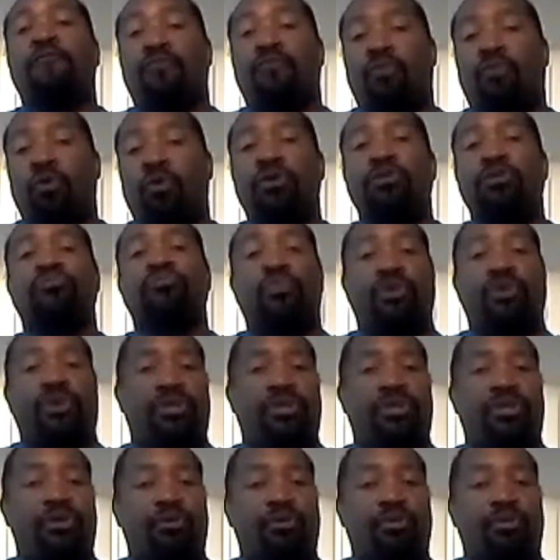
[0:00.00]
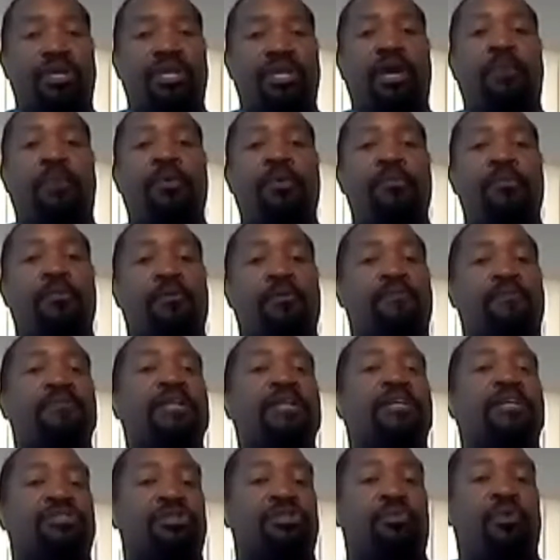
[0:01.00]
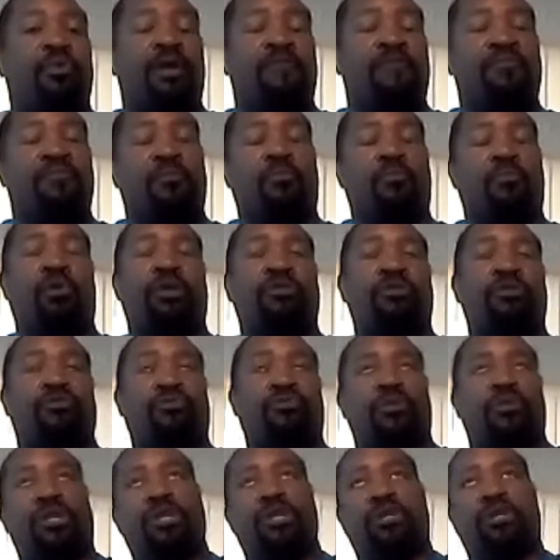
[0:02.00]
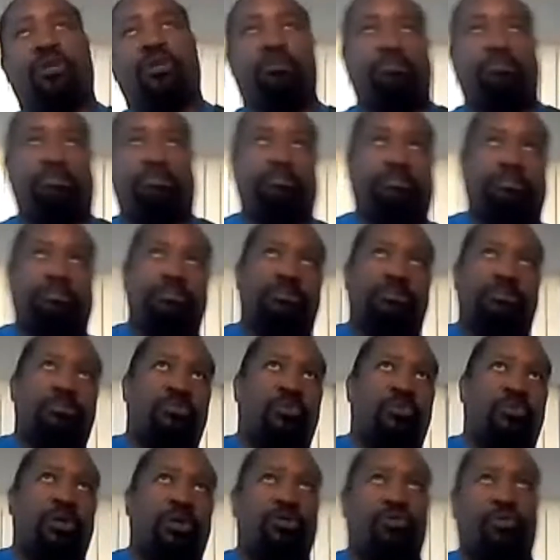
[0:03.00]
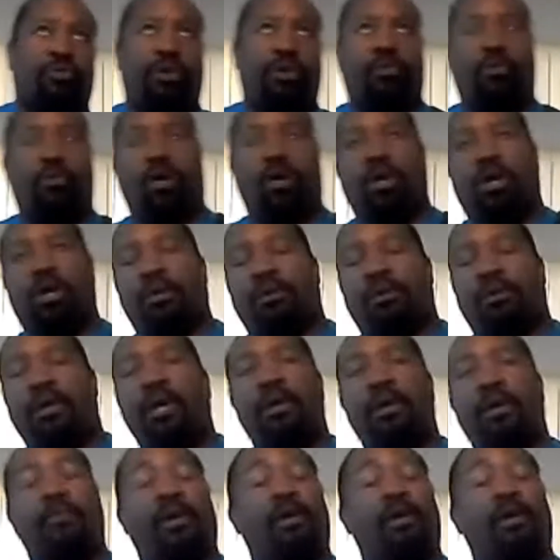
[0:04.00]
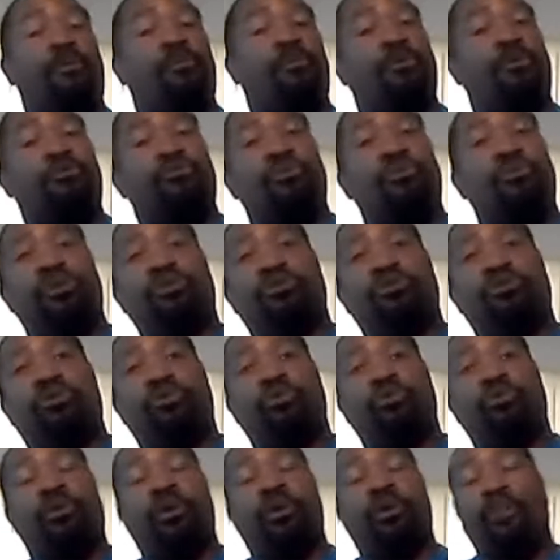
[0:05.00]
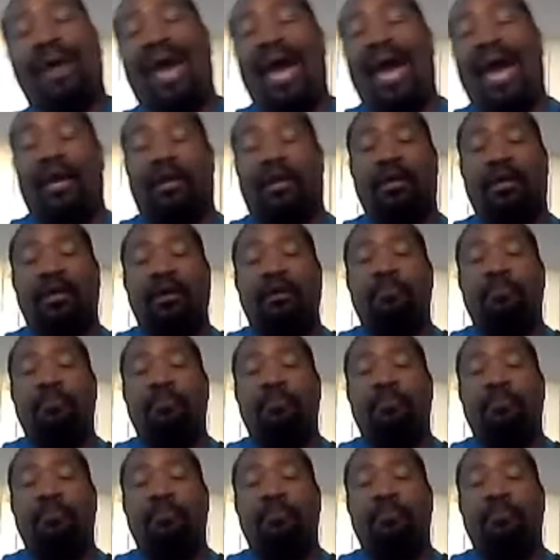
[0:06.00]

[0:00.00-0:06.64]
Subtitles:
Of course, we're human and we will fluctuate from 120 to 121, maybe 122, come back.